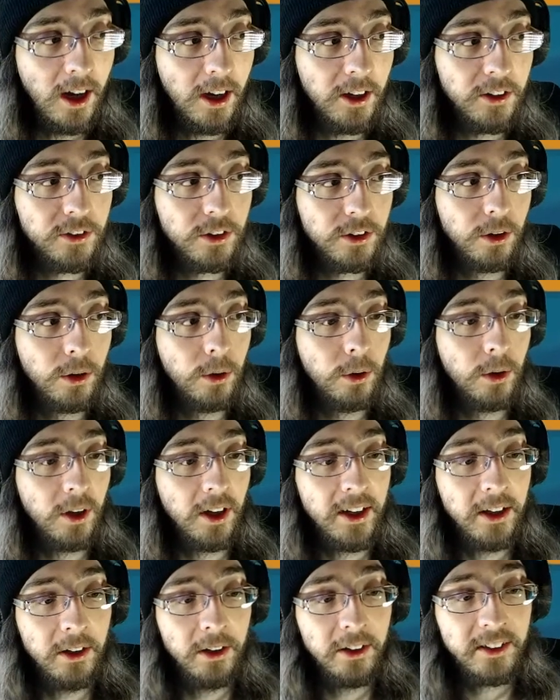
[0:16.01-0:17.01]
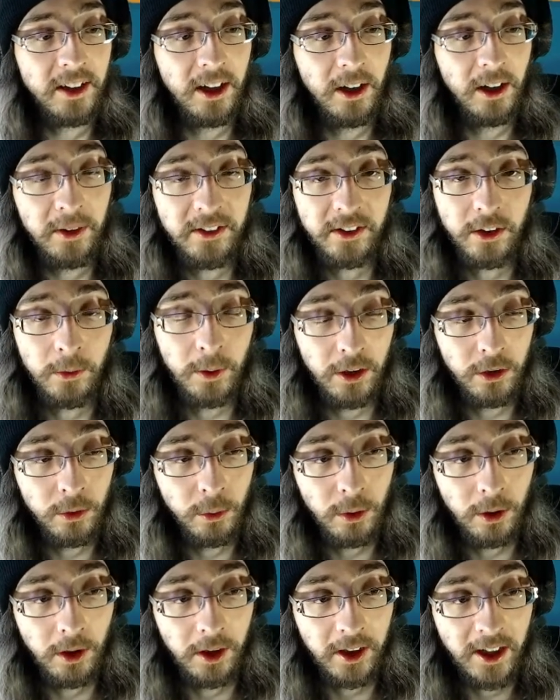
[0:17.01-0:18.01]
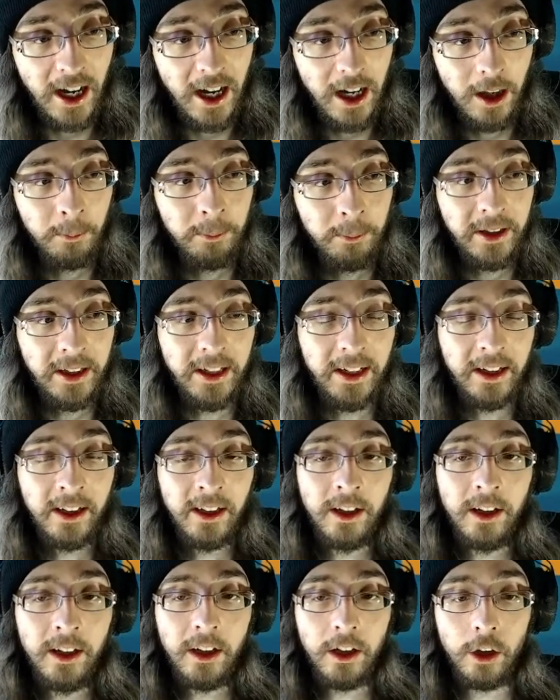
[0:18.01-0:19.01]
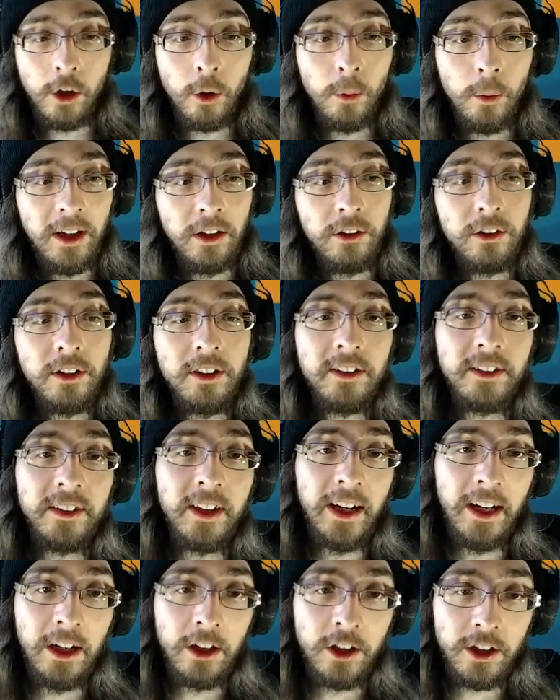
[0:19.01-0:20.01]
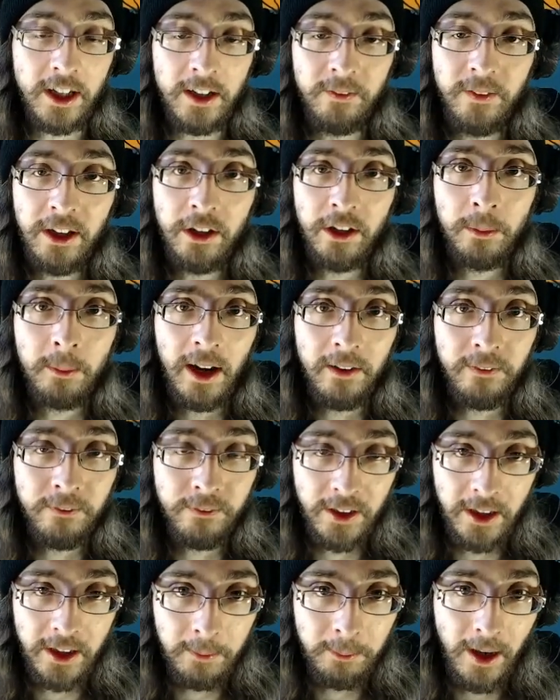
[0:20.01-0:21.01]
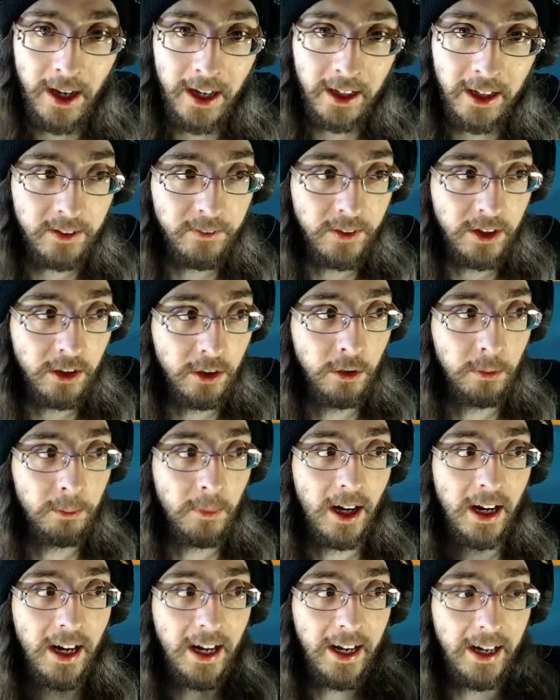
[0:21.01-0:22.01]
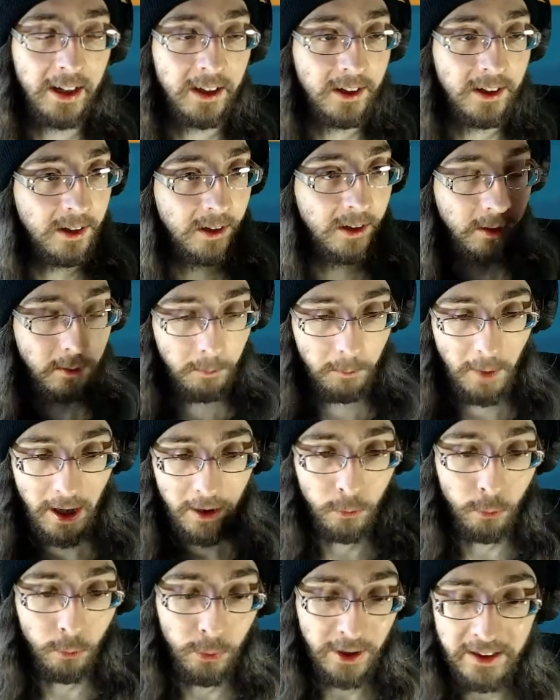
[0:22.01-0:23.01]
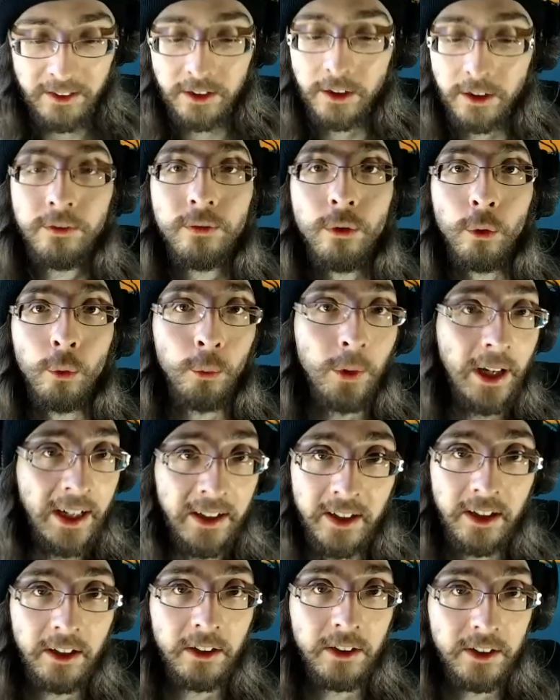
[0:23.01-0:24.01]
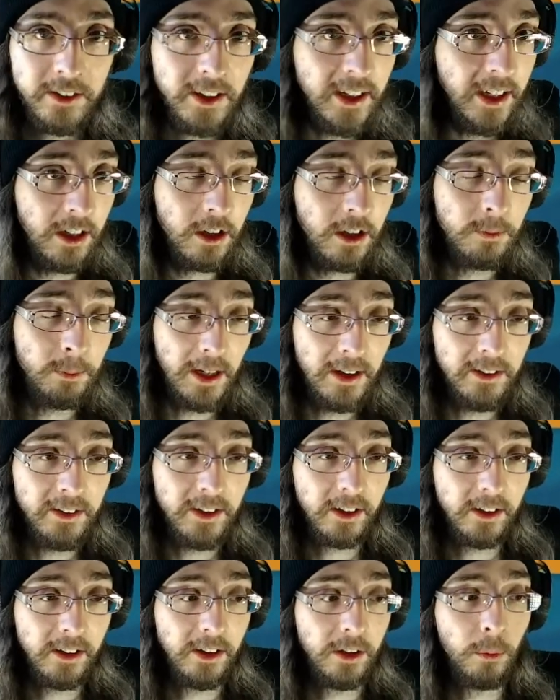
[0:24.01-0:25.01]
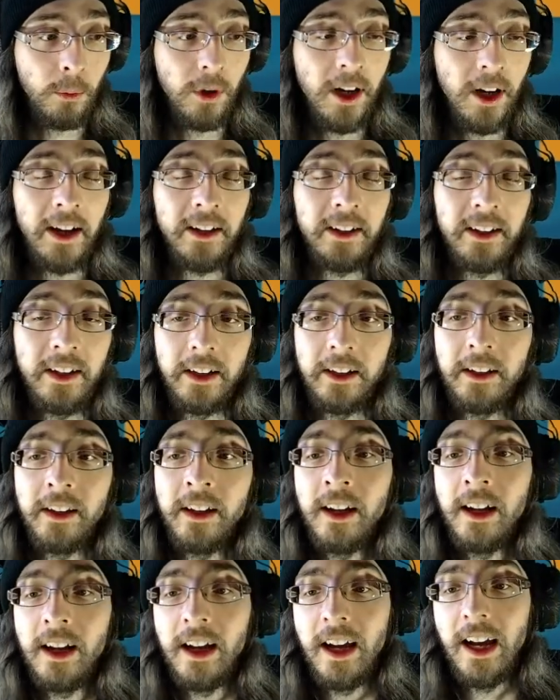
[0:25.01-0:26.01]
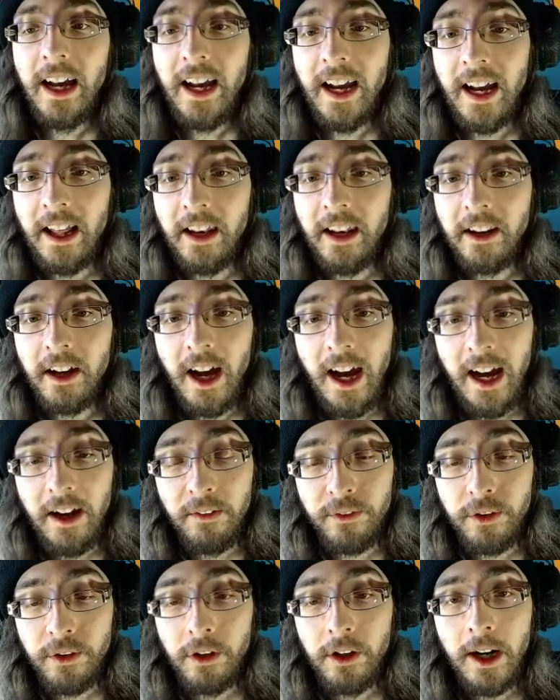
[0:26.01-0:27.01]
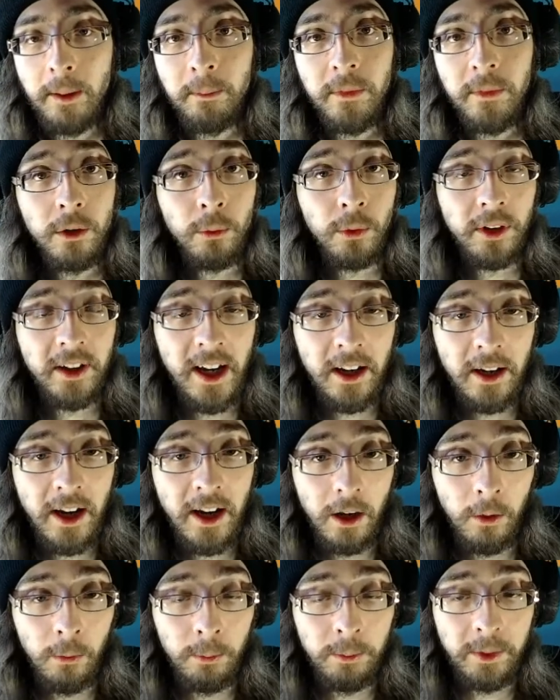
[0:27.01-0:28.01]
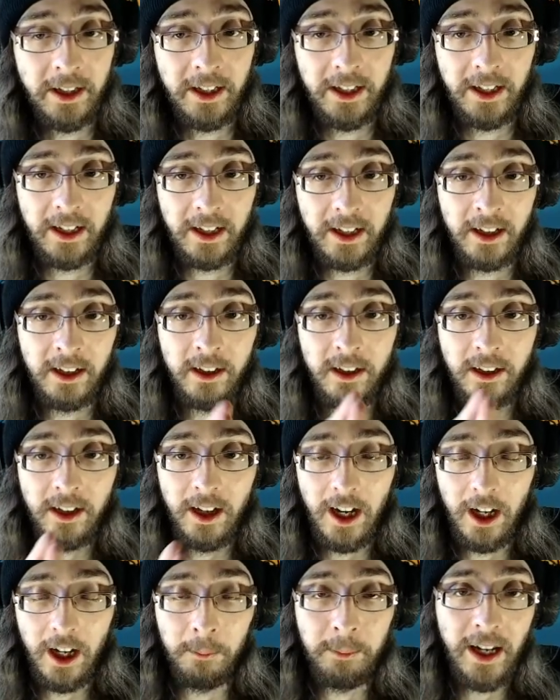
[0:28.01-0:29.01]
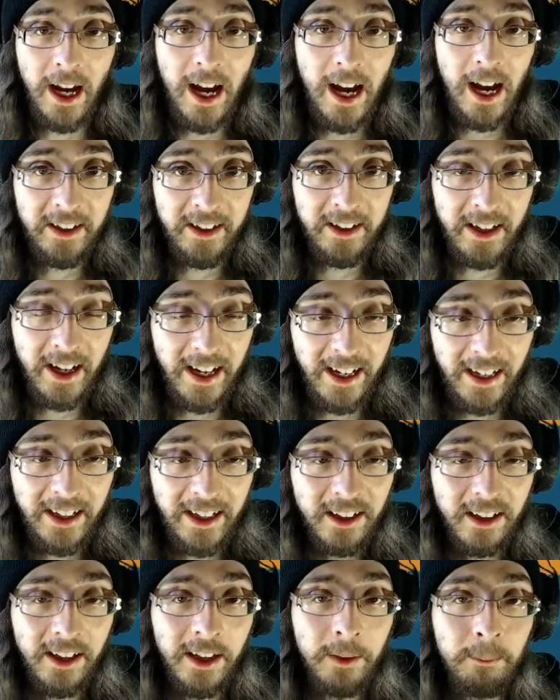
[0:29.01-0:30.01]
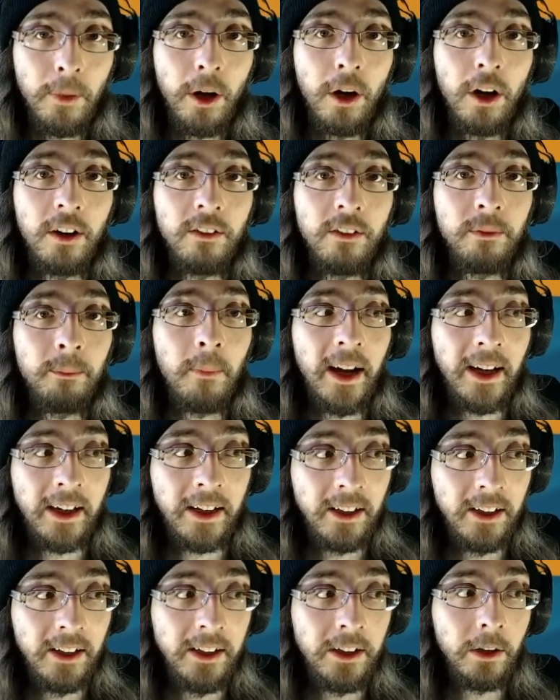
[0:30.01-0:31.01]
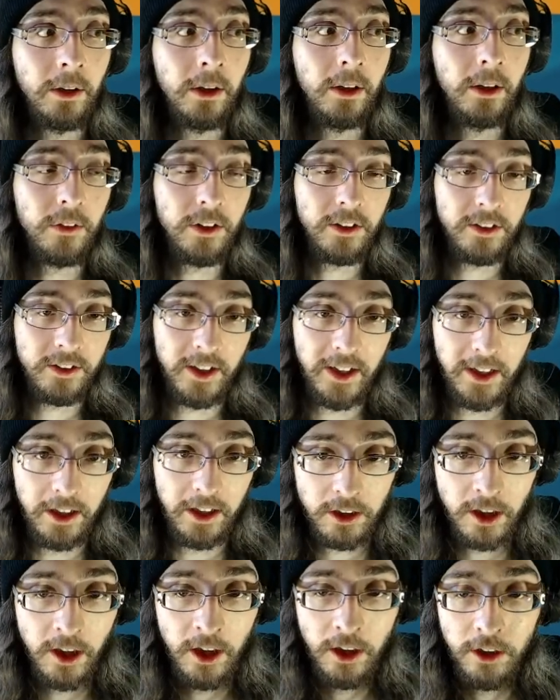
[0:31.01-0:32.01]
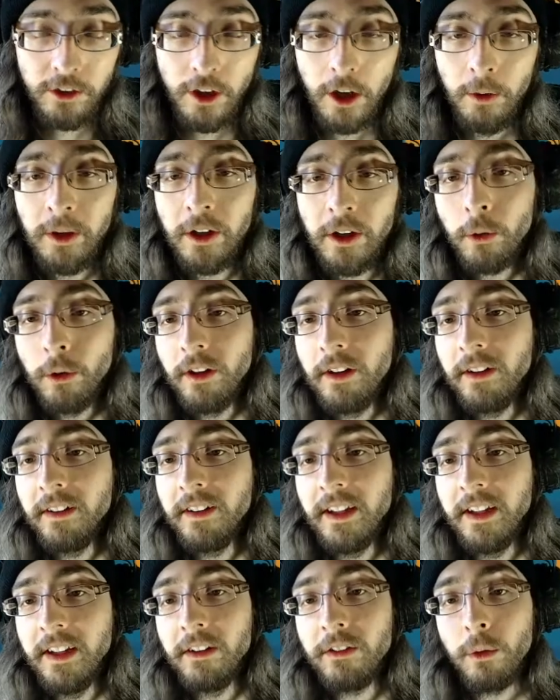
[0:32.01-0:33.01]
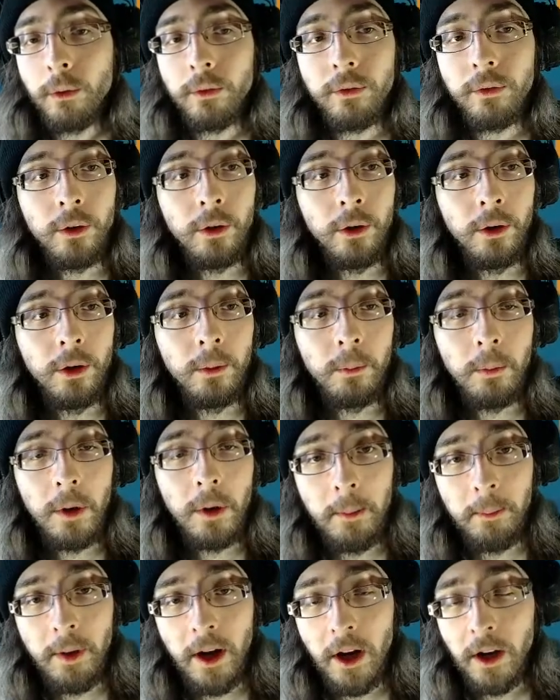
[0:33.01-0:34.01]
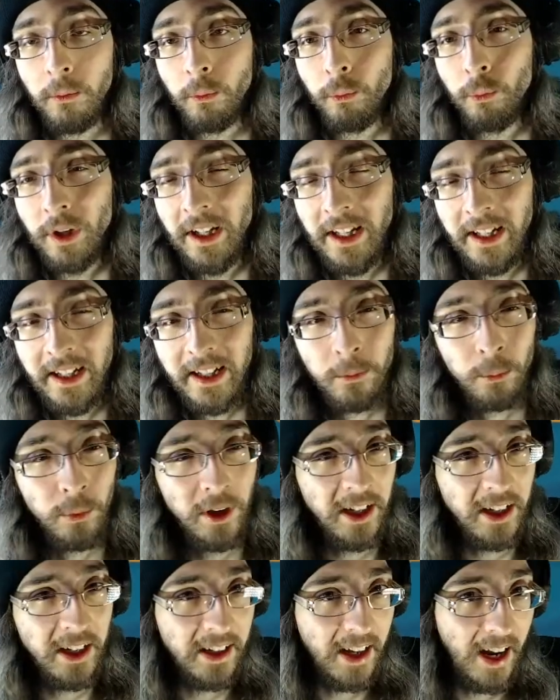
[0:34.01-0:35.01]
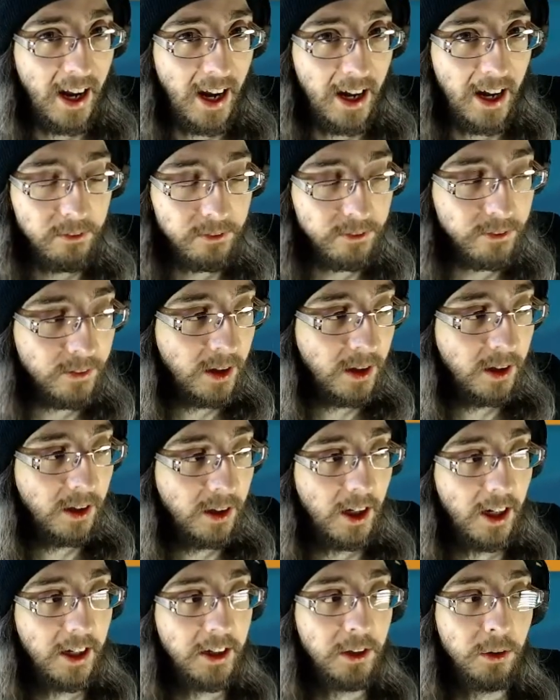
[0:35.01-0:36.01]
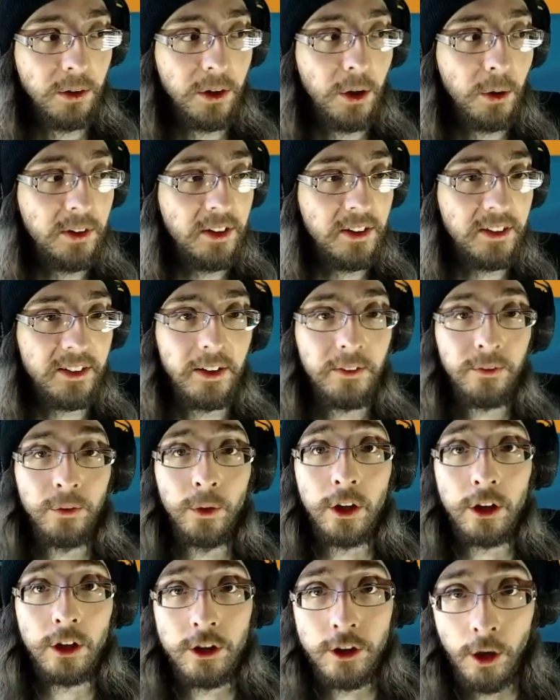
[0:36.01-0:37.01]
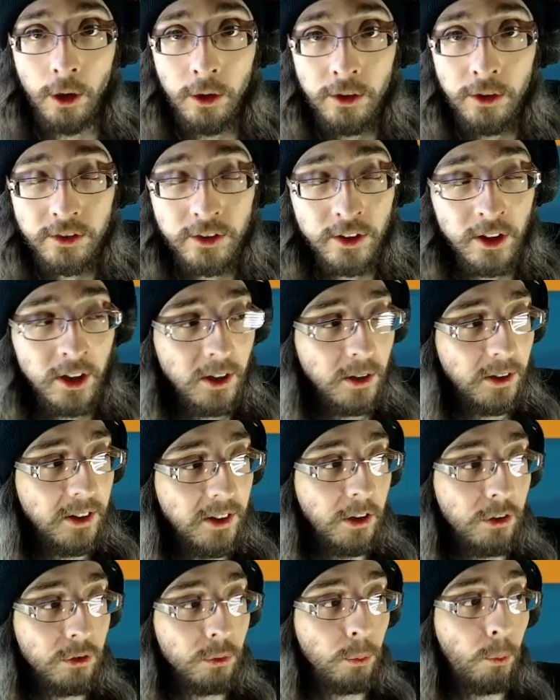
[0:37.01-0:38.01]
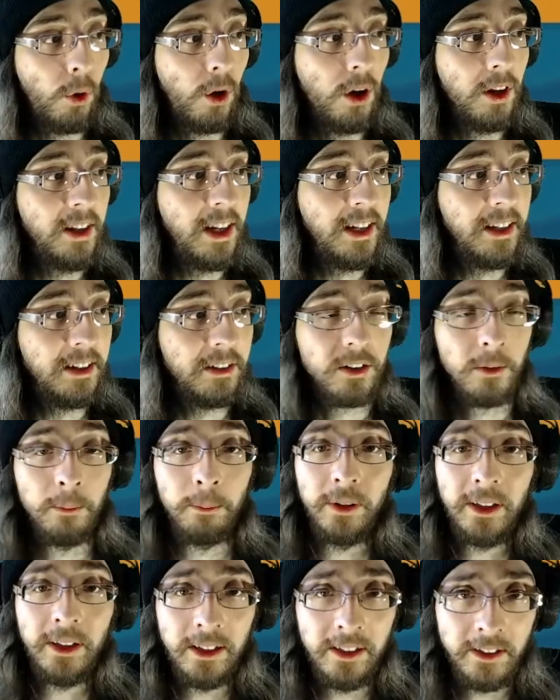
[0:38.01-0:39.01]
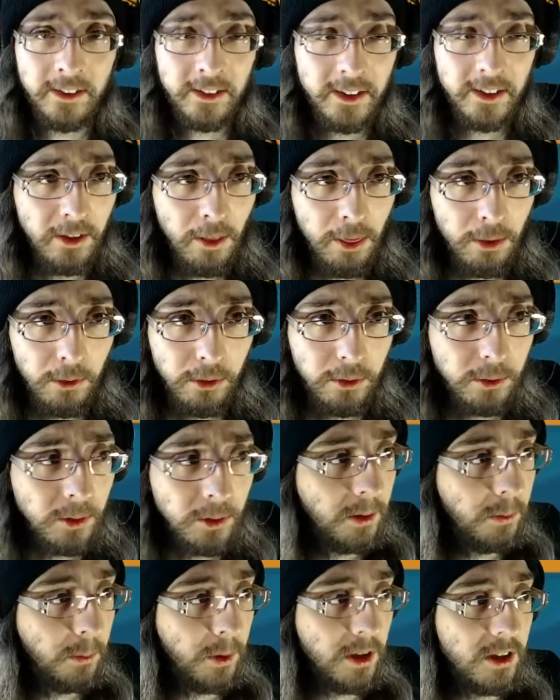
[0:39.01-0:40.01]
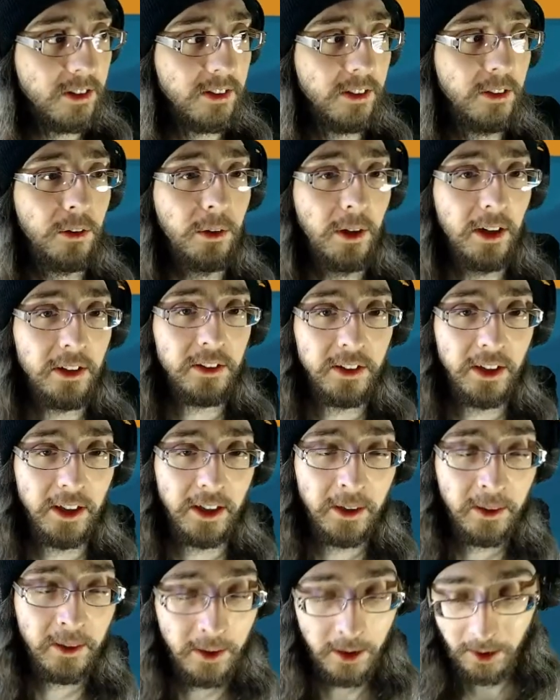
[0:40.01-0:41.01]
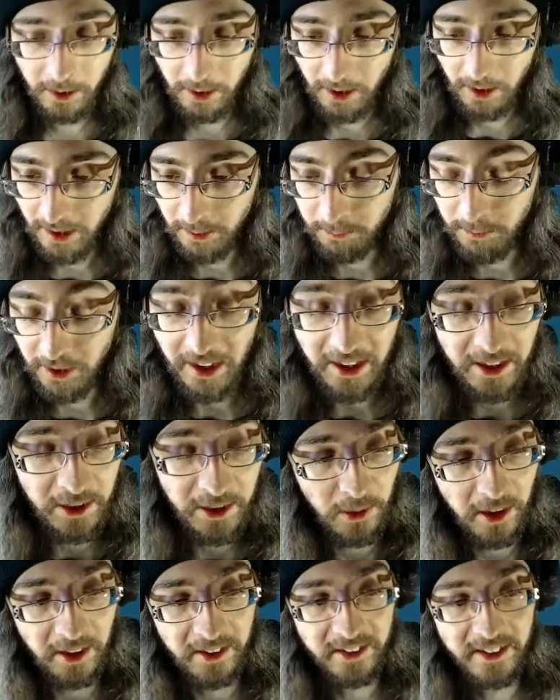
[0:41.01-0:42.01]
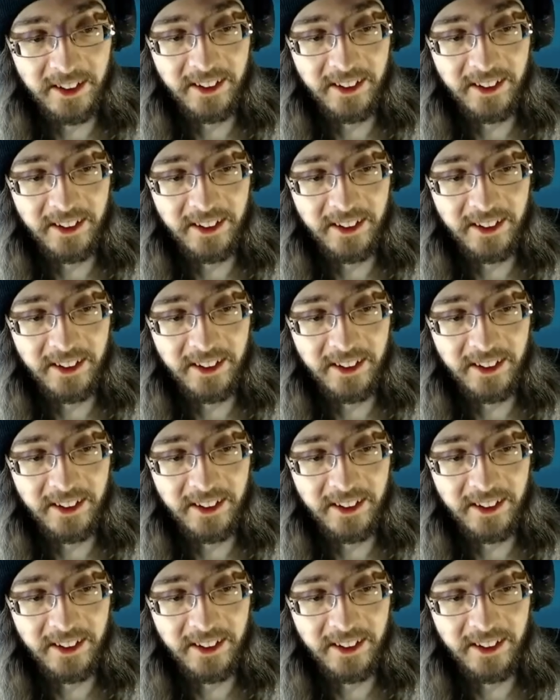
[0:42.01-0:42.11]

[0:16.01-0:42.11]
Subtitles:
So here's how it's going to work. I'll be going into the stage, giving you my feedback, giving you my reason for rating the stage, basically the way I did. And after I'm done with that, I'll be adding a clip of my clear of the stage. So I recorded these over about a week and a half. You'll notice different shirts. There's one that is completely see-through, which is interesting. But anyways.